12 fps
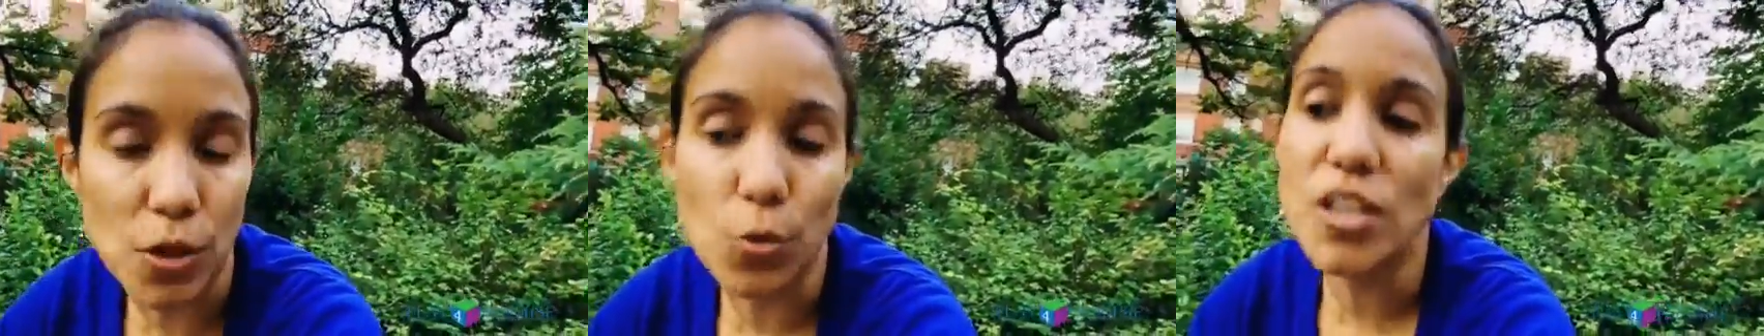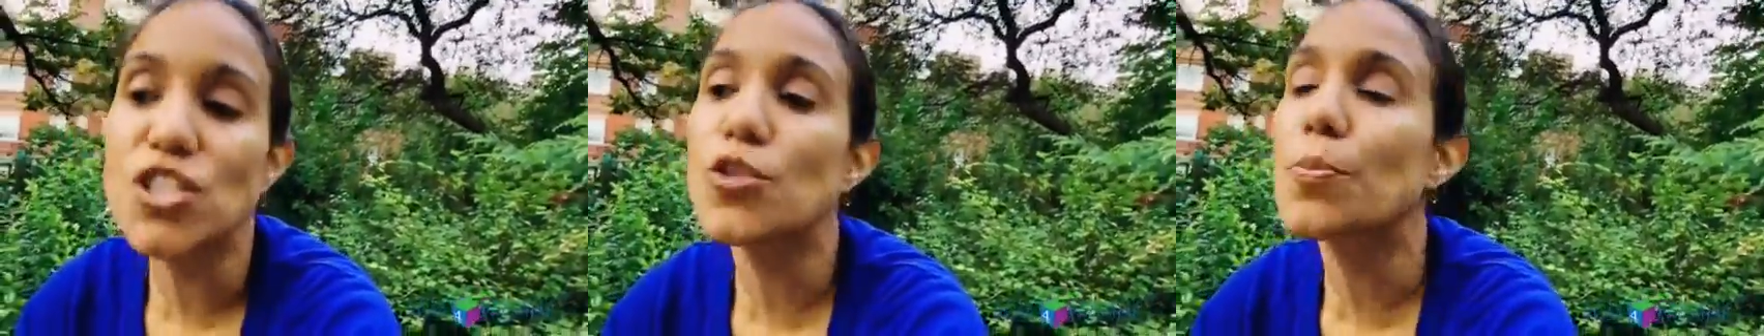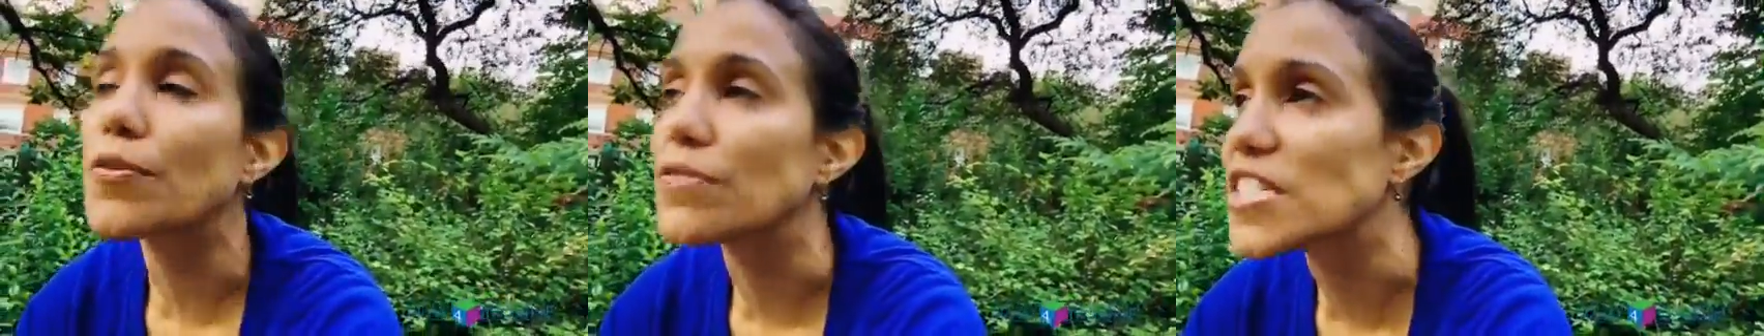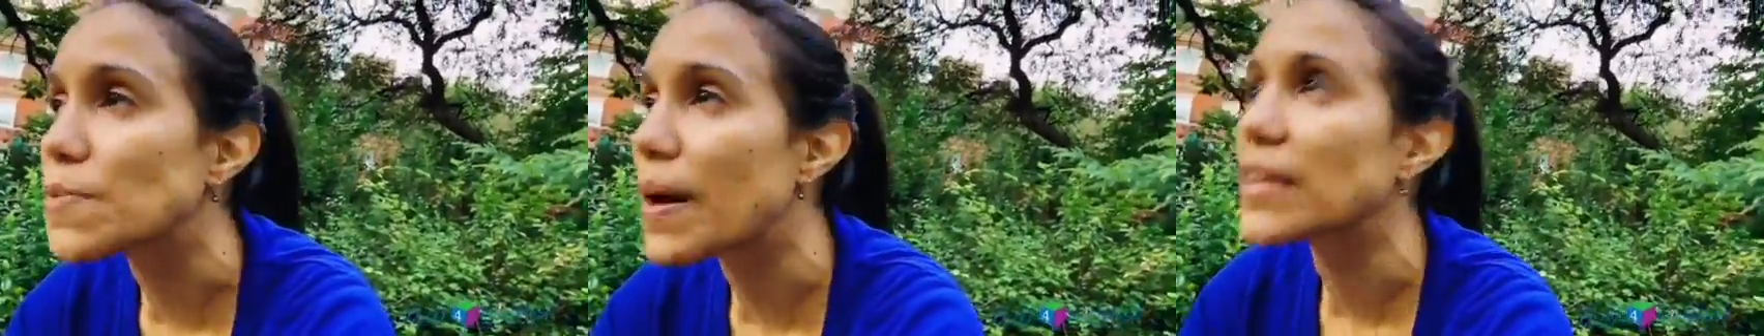We should be
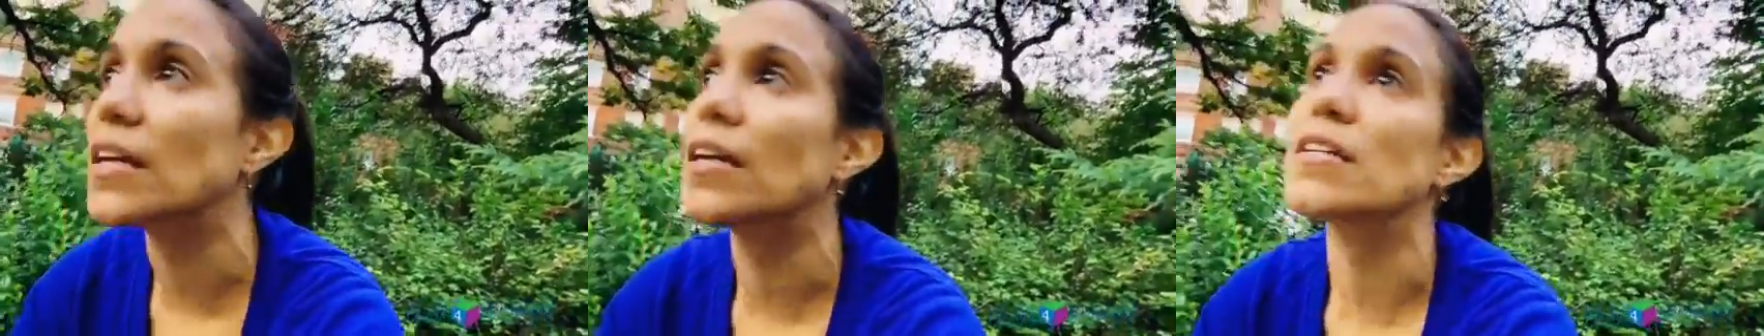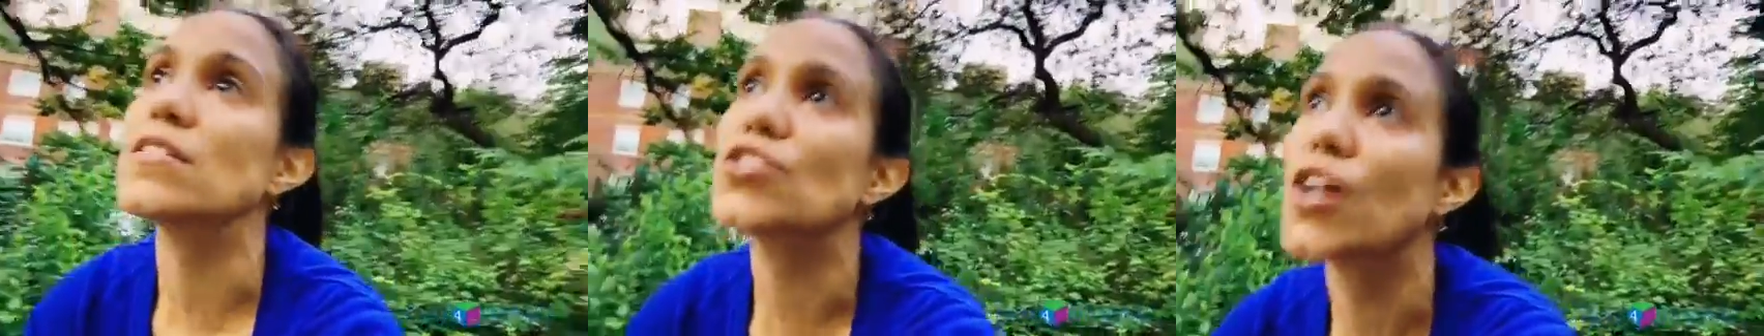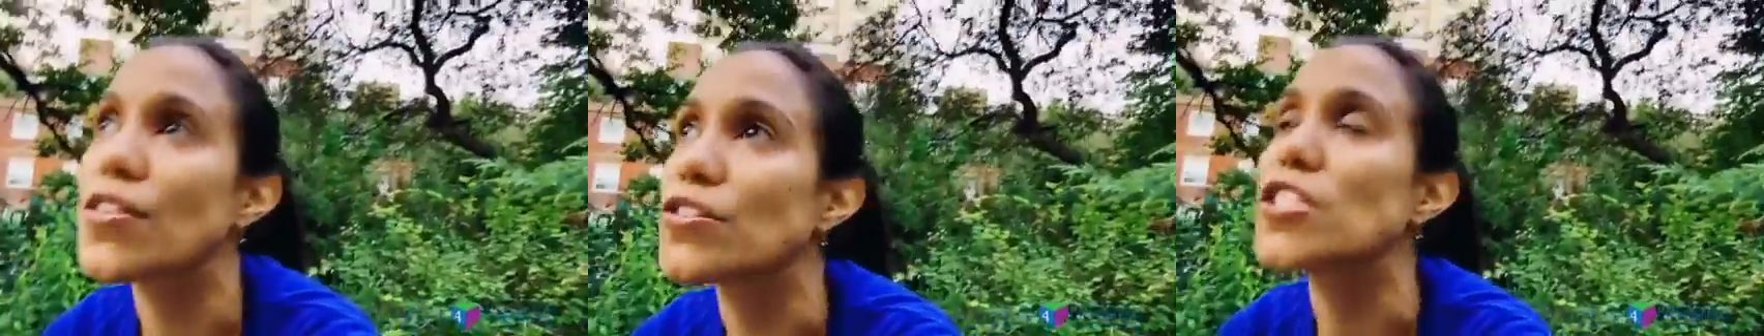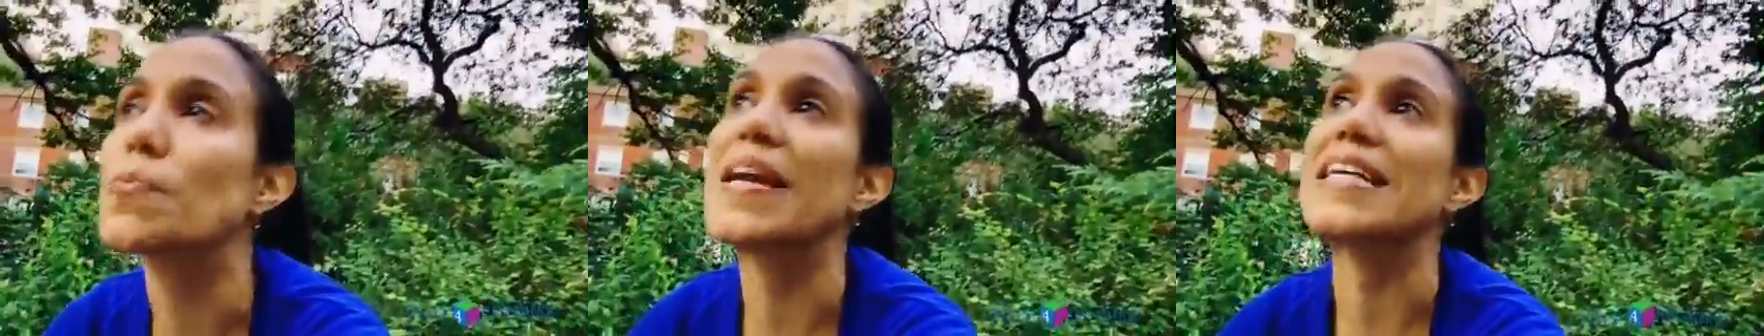respecting each
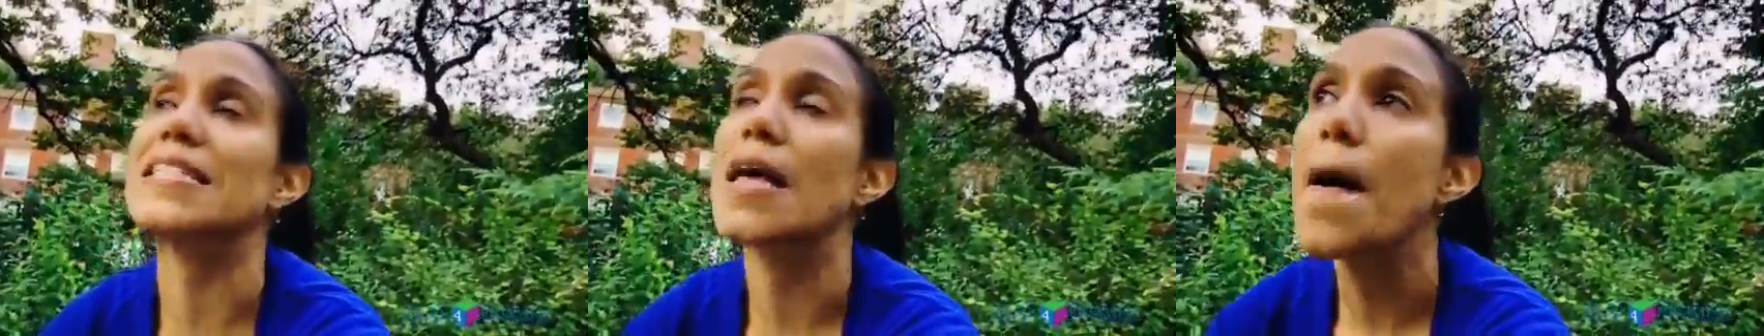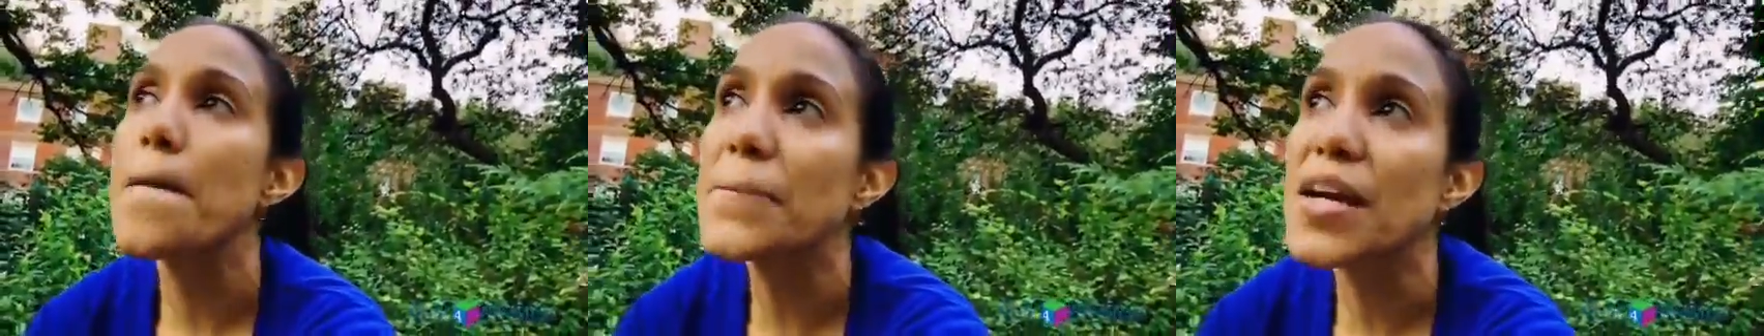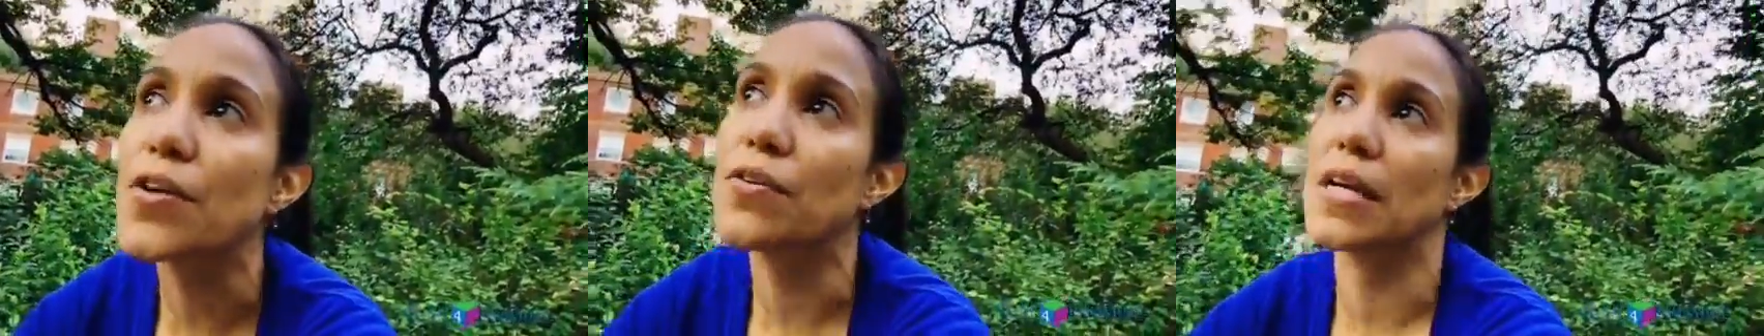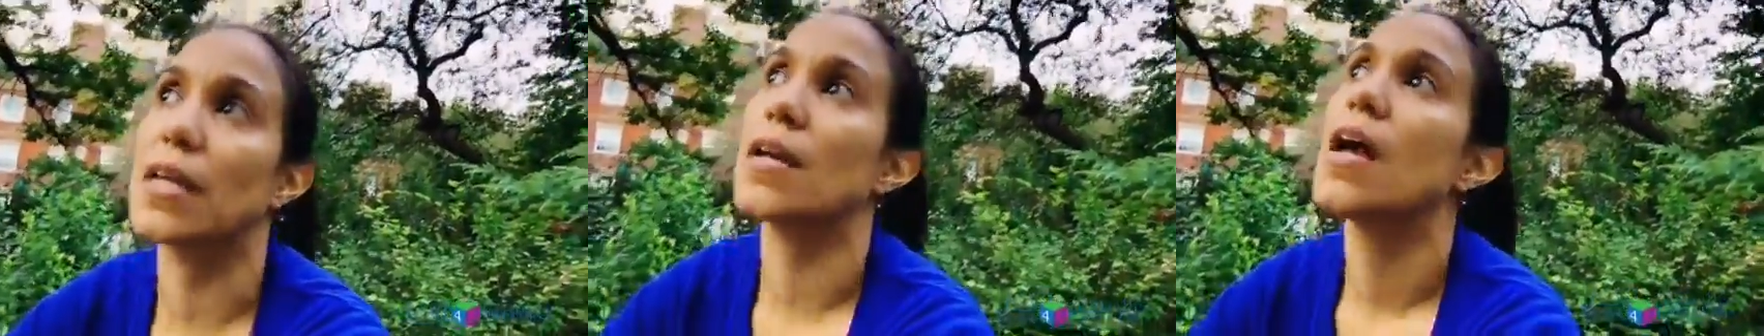other's space,
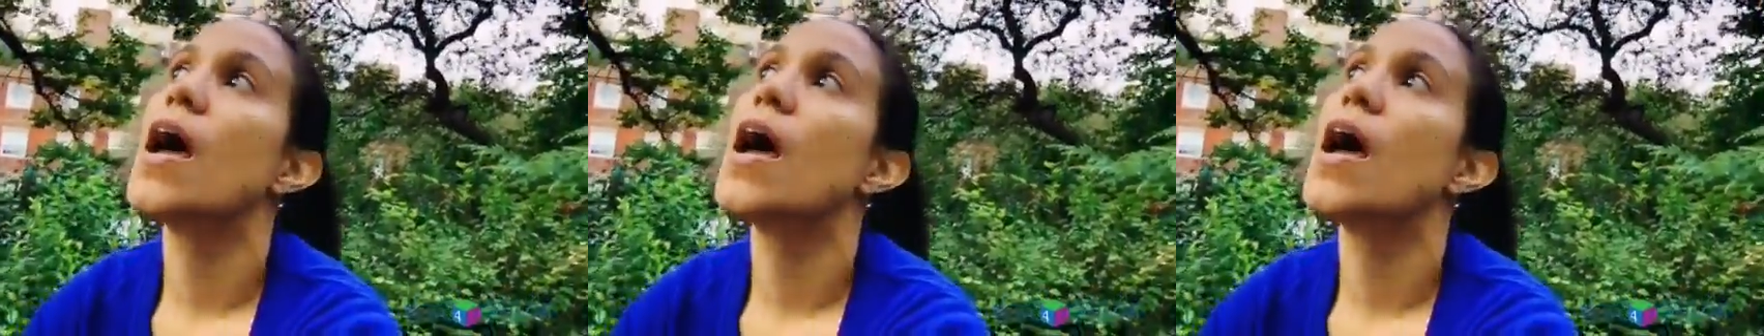period.